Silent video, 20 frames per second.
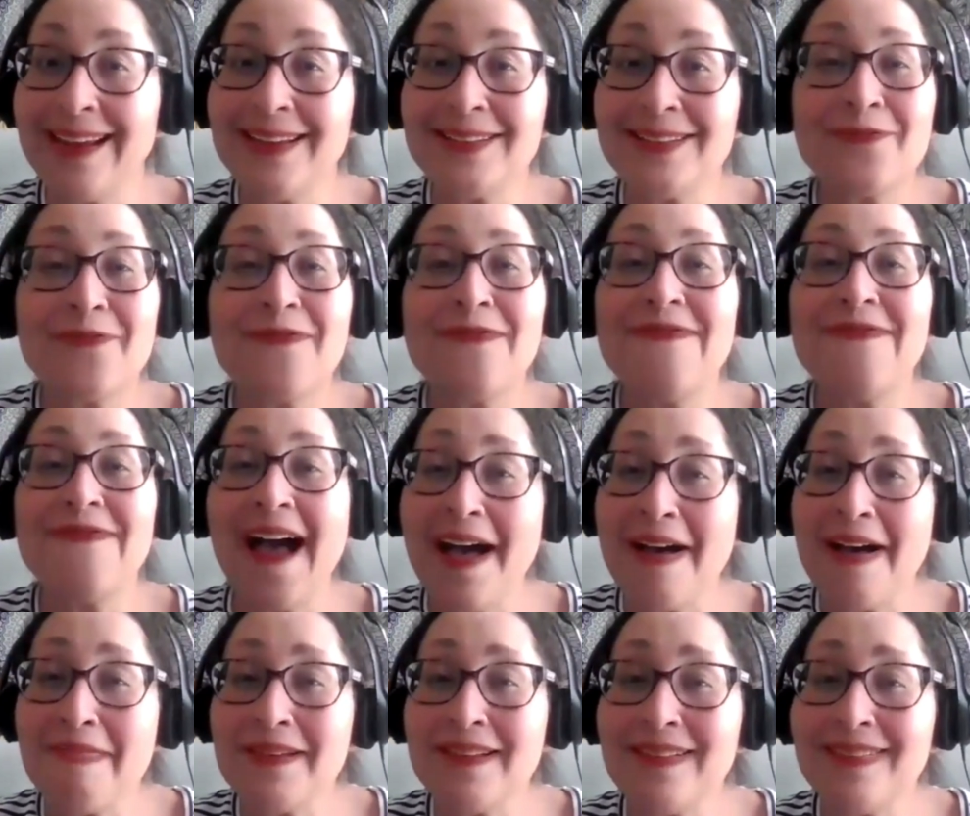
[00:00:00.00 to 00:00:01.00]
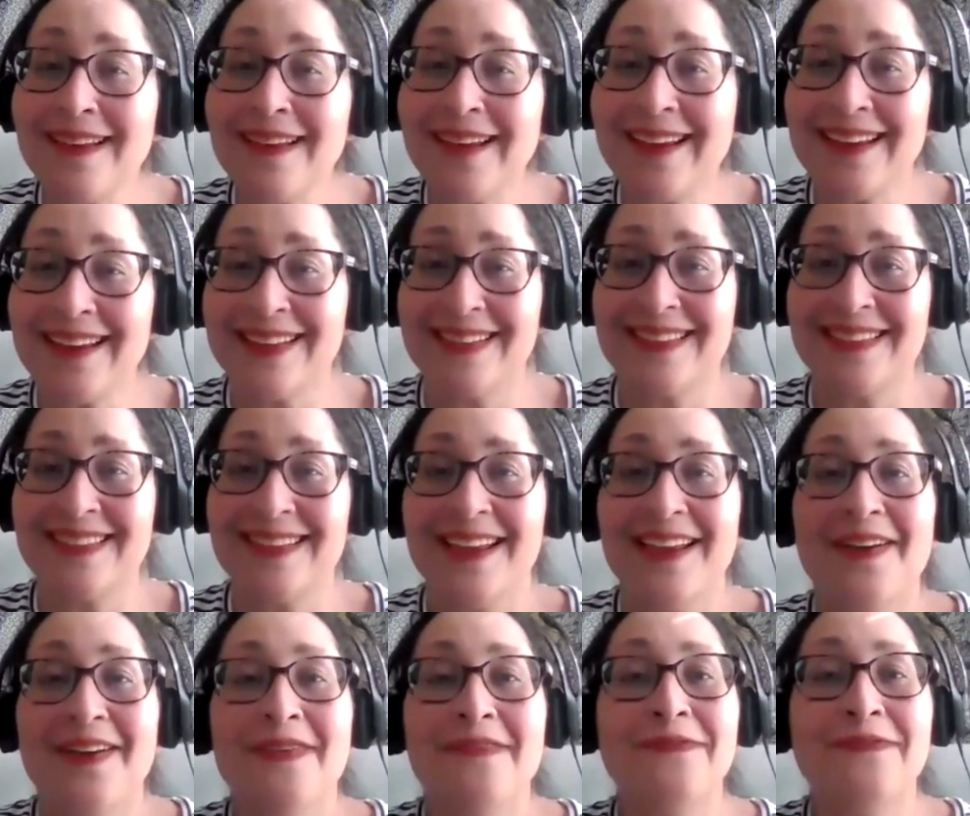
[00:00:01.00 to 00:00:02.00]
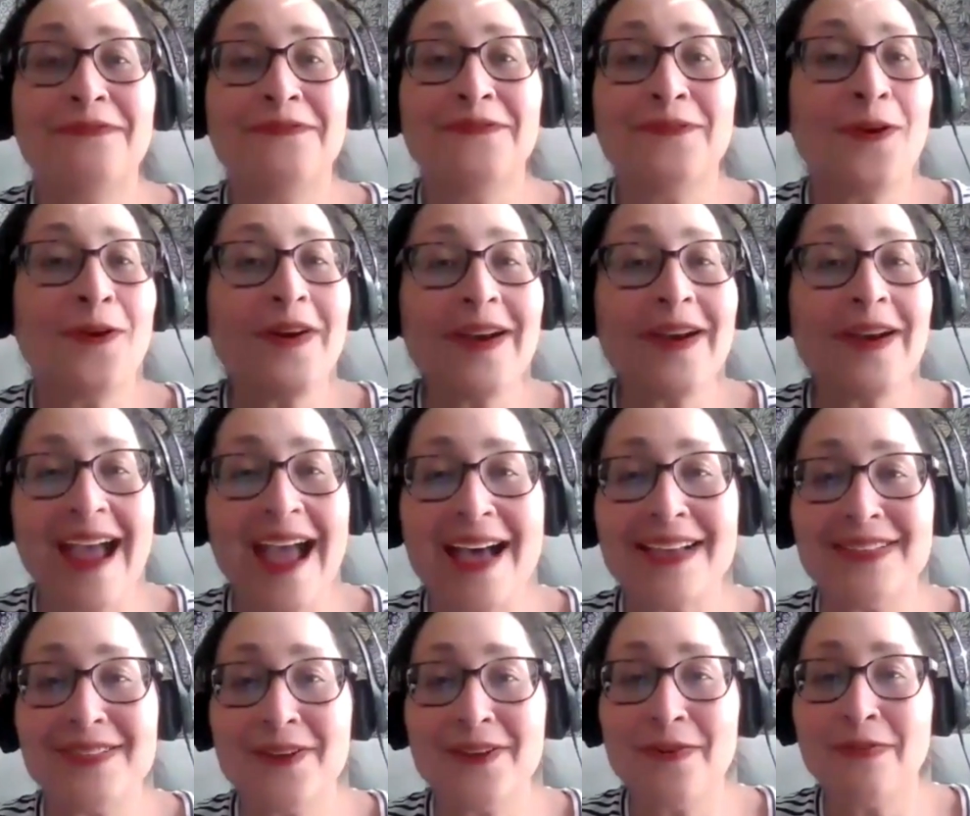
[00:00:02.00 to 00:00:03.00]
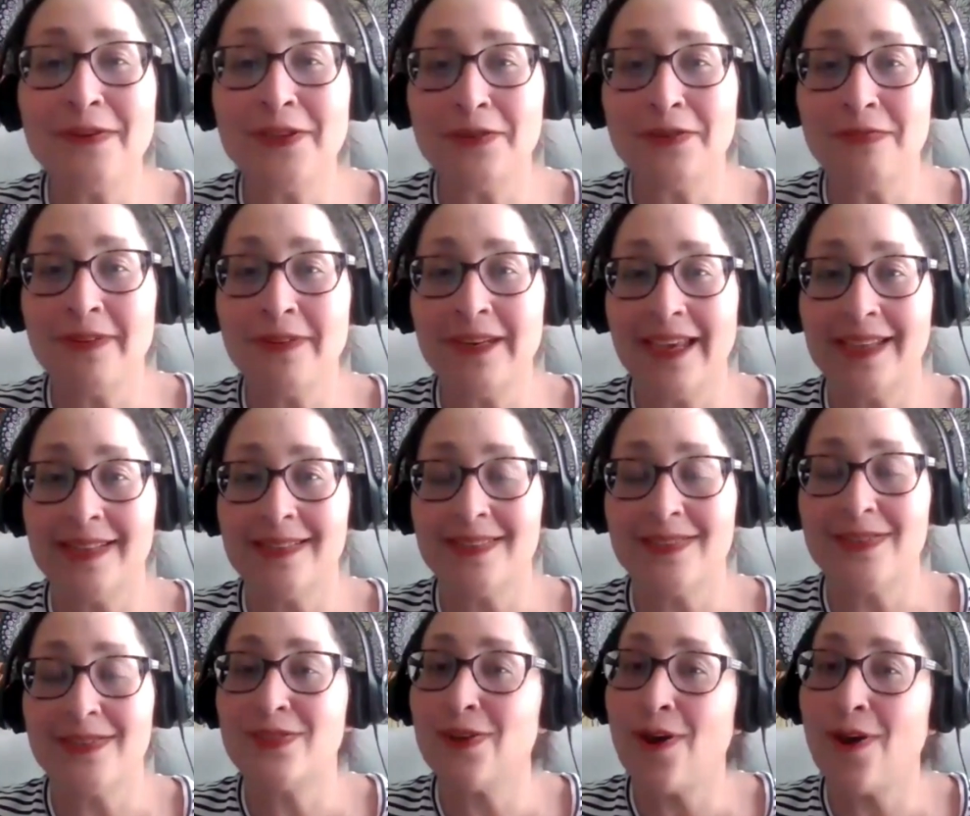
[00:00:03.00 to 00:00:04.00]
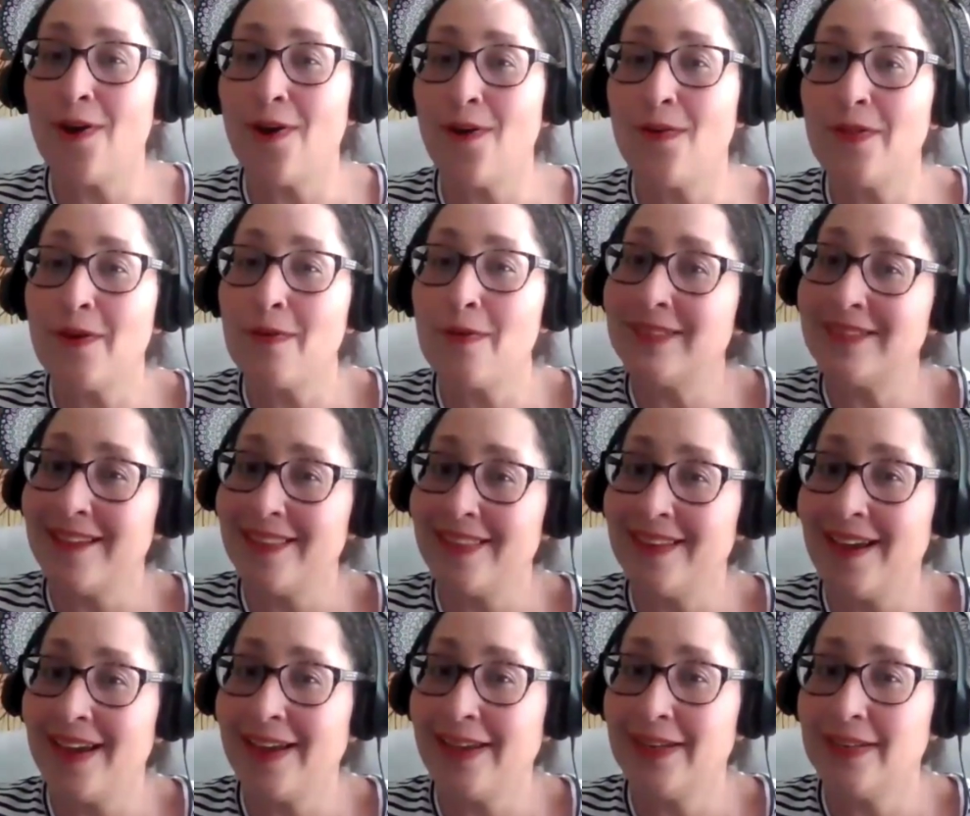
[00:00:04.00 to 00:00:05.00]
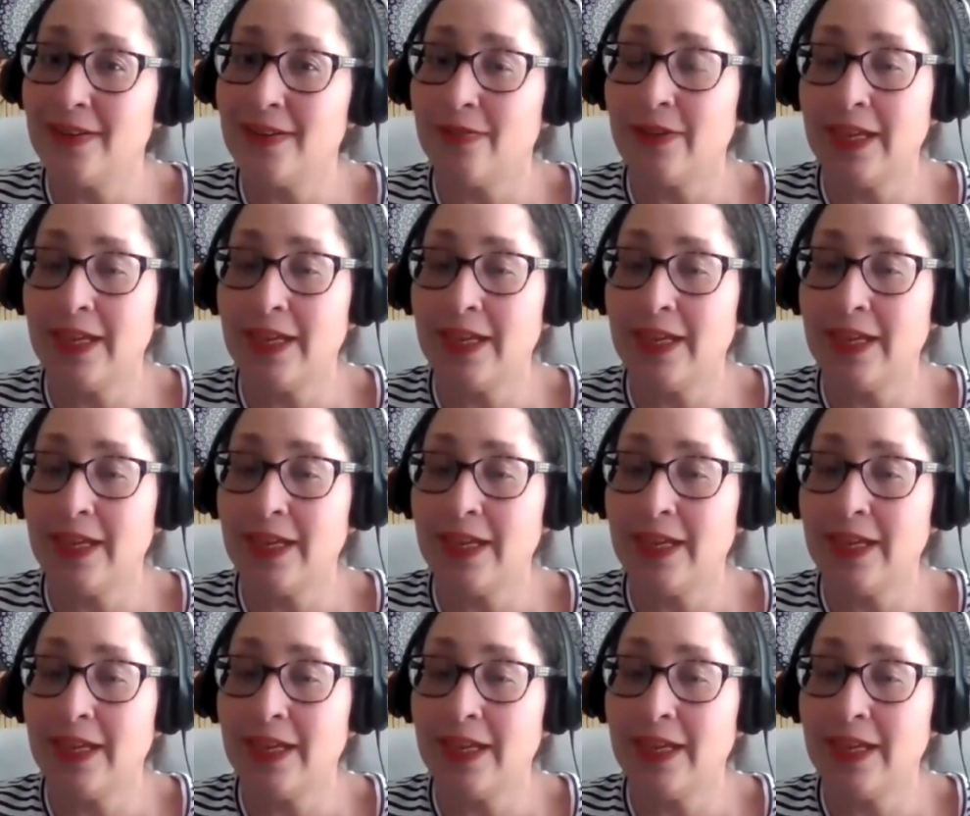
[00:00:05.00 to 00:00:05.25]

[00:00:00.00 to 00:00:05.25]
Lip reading: It's fabulous. Florida has no unions, so there was nothing I could do.